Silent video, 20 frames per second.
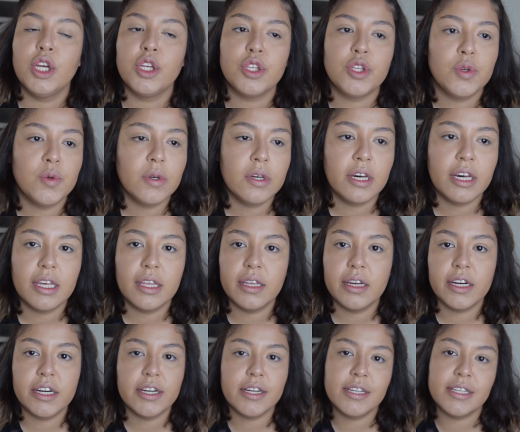two
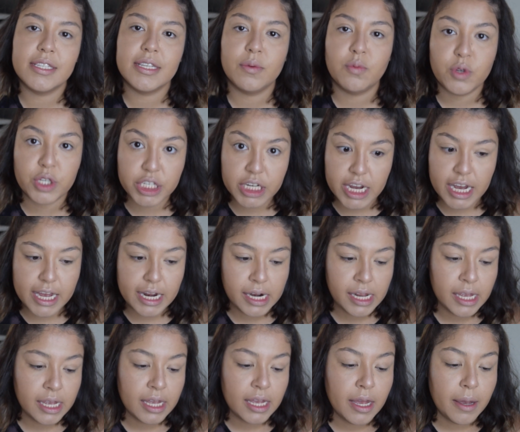colors and we're
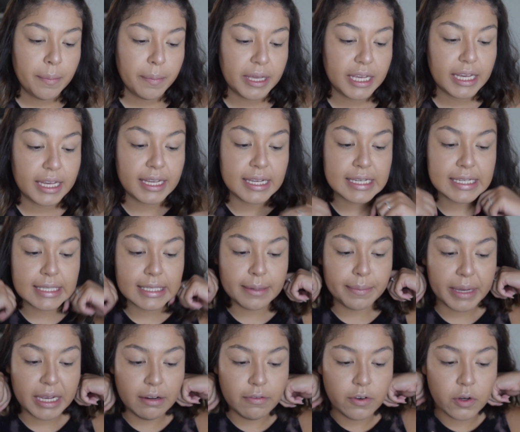done. Because the
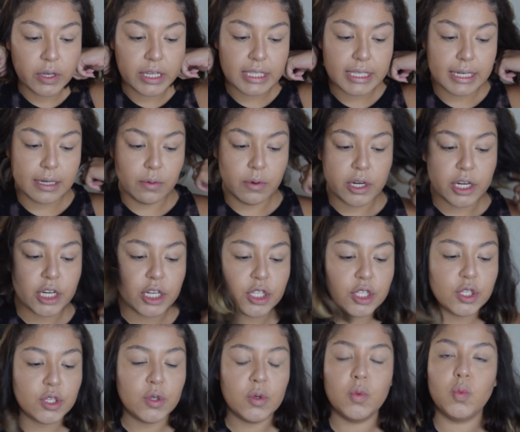main focus that I wanted to
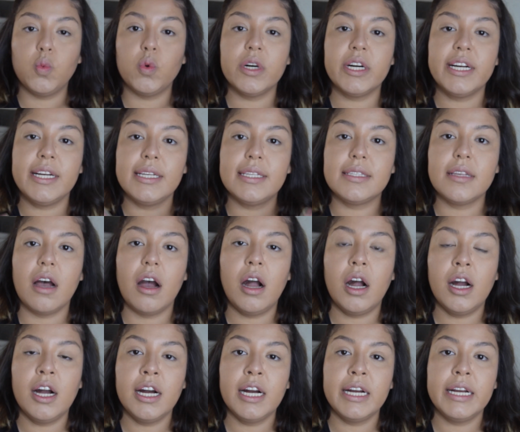do was
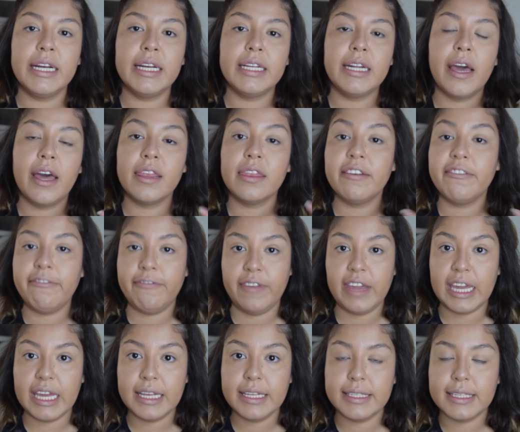on the
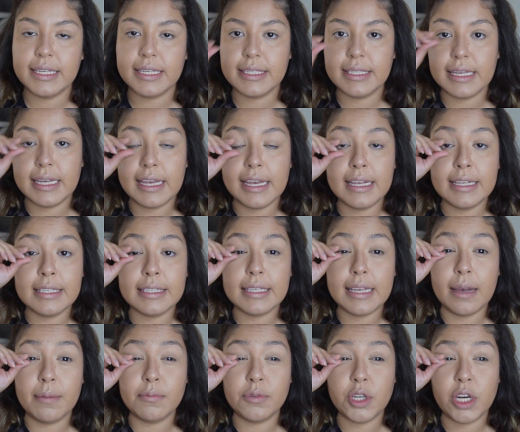face, since
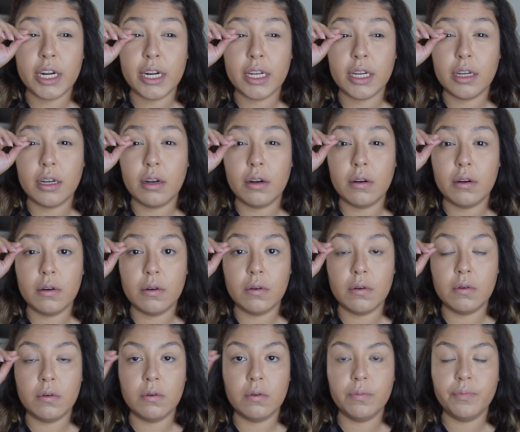I'm trying to
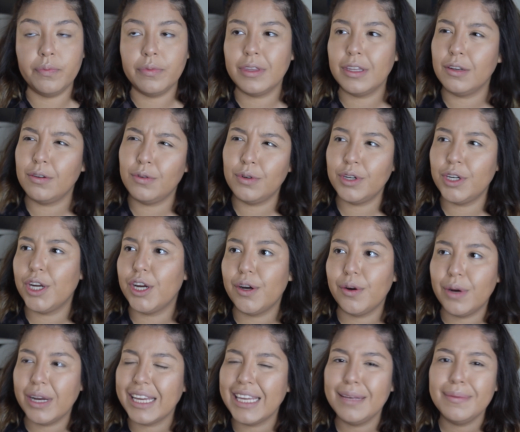go, or
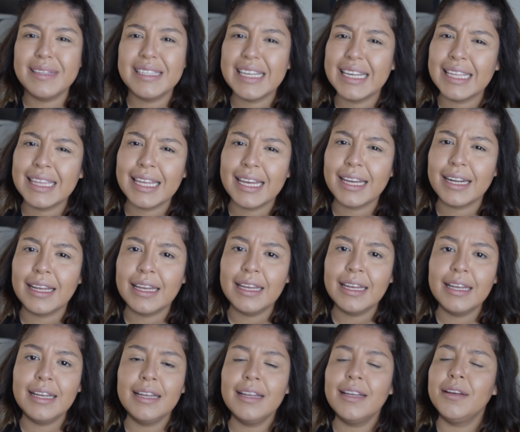no, I keep saying that.
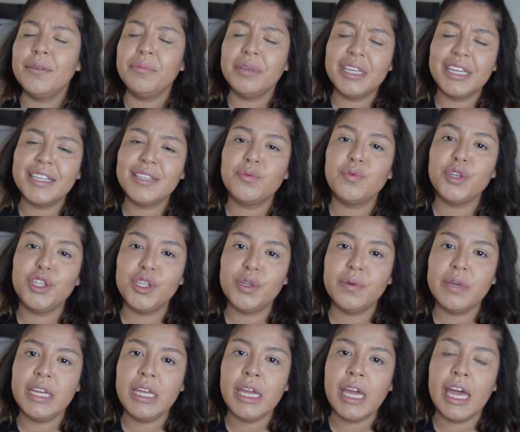Because we're
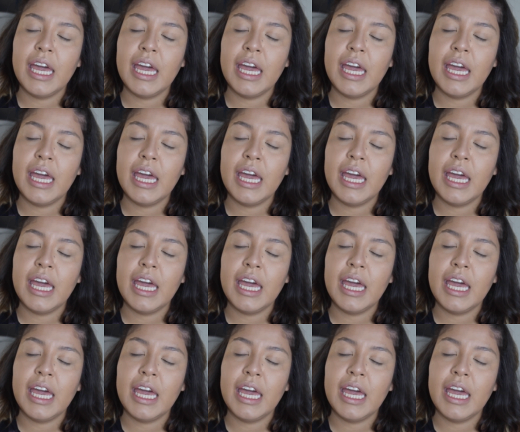doing